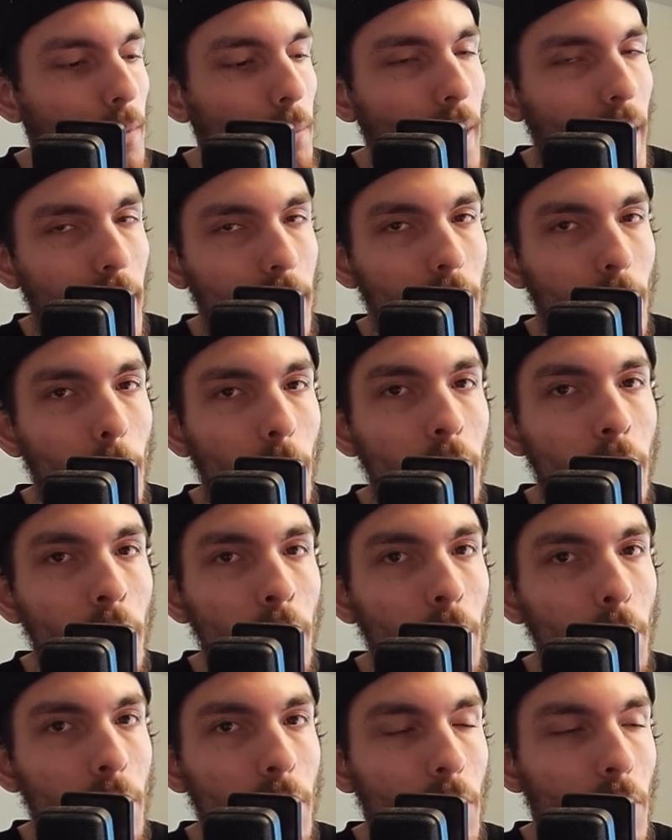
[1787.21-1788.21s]
Path number
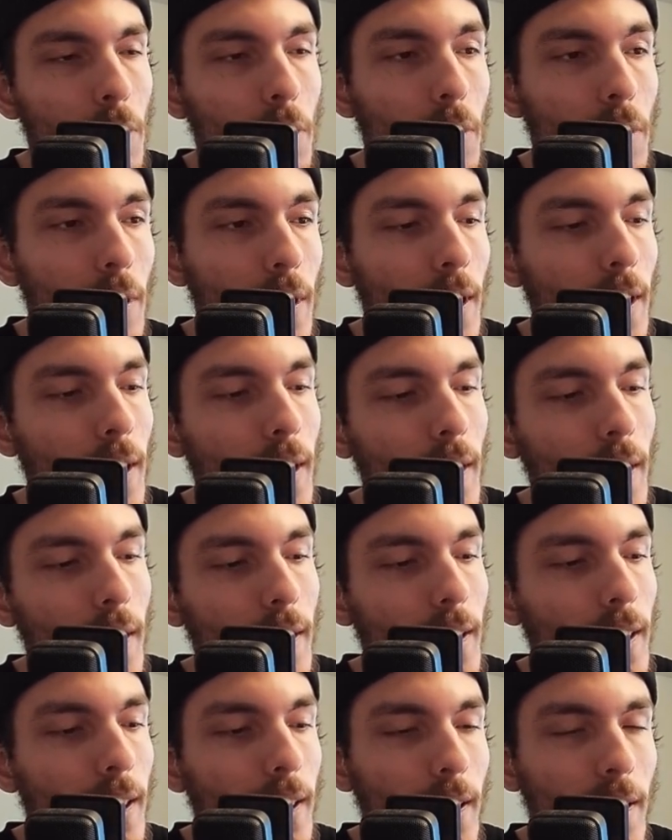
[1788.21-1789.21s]
two was her
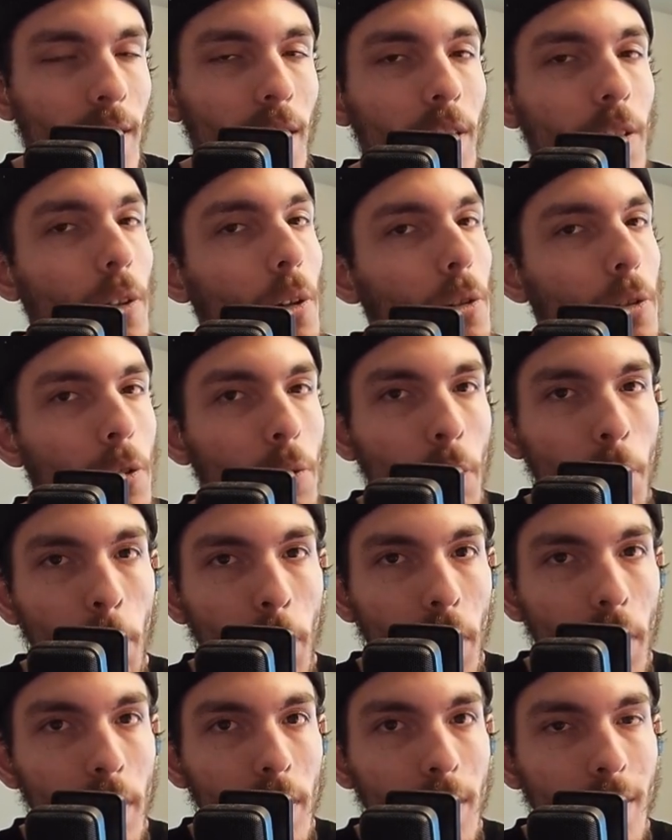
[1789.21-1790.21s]
getting a lot closer with
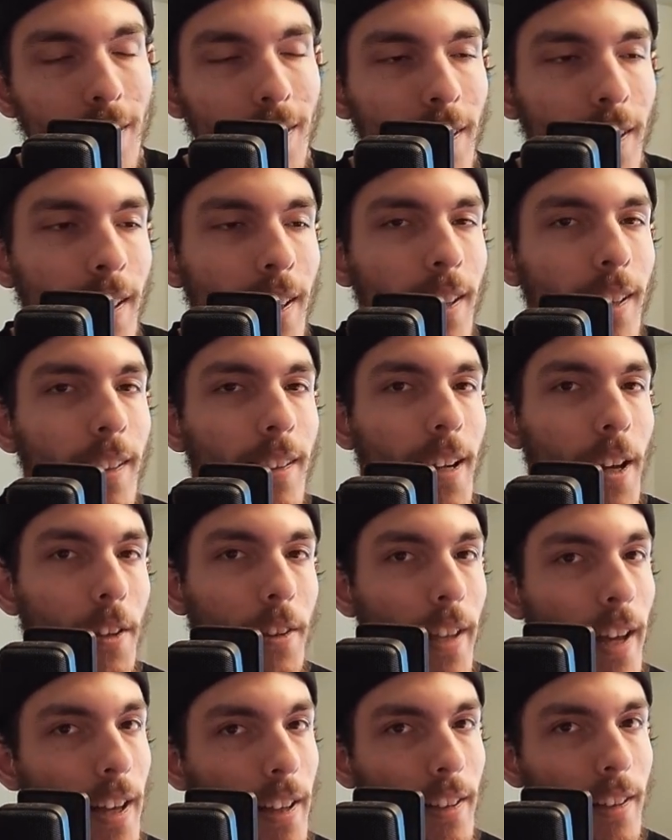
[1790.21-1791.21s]
Percy, and now
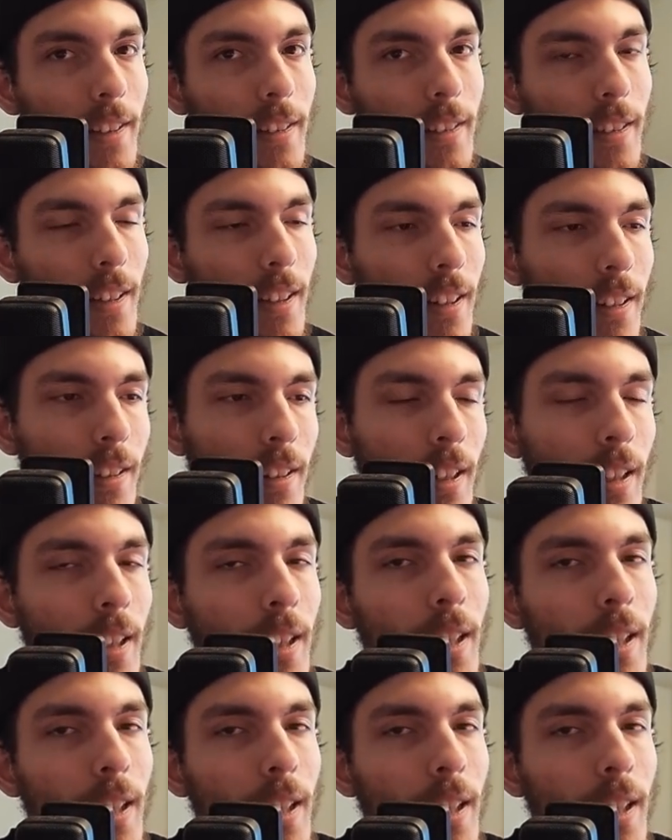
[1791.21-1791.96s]
Thalia's here.